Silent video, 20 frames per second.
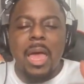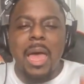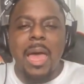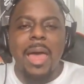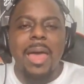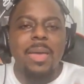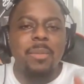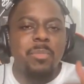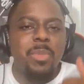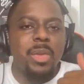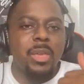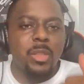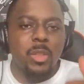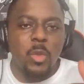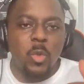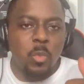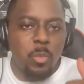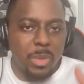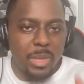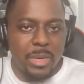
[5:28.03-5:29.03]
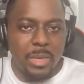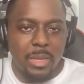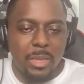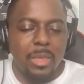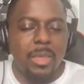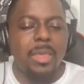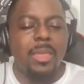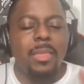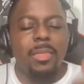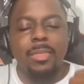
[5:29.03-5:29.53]
I make no
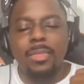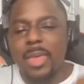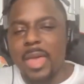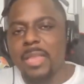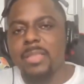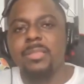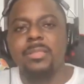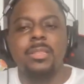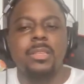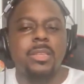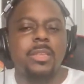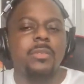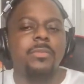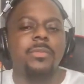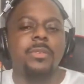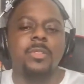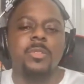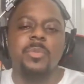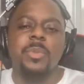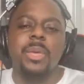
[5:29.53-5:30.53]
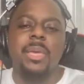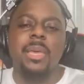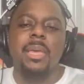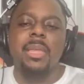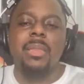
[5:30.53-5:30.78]
money that's the difference, man.